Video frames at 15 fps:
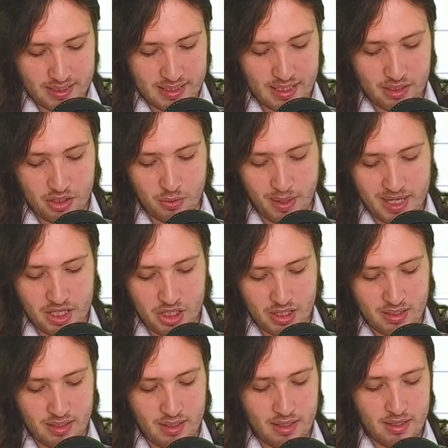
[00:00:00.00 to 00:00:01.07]
situation.
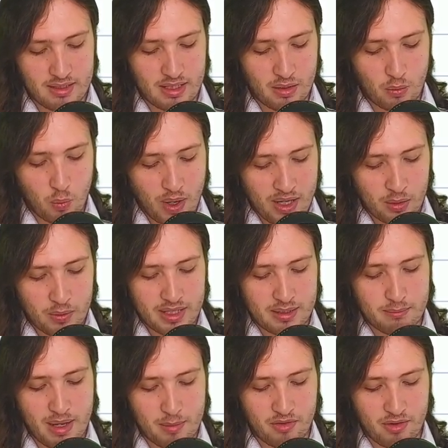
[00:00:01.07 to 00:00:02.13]
So well worth
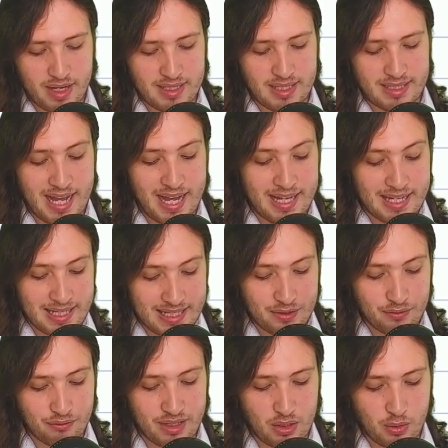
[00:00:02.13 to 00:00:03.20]
memorising that. It is
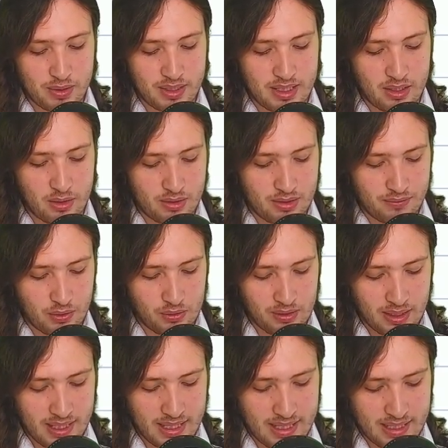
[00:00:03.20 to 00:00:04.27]
frequently useful
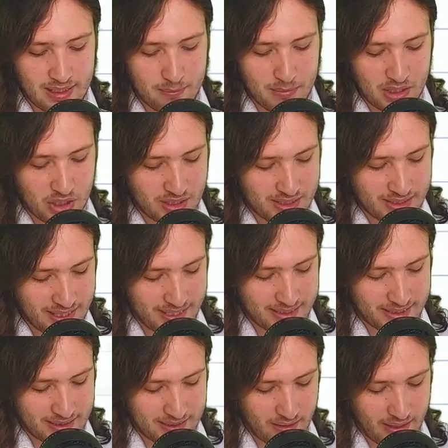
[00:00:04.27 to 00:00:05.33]
in admissions
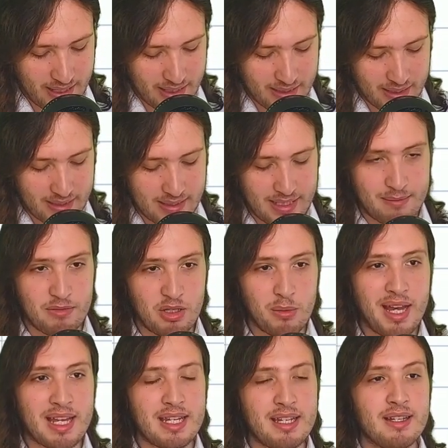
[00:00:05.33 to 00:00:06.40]
tests like the
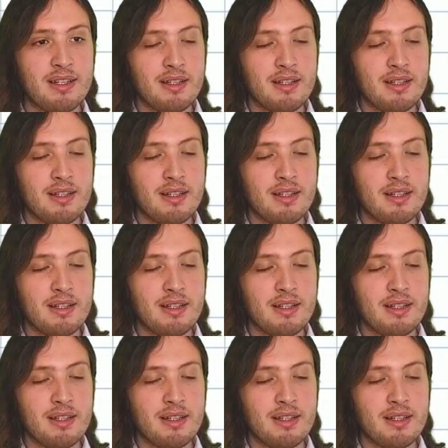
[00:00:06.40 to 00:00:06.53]
TMUA.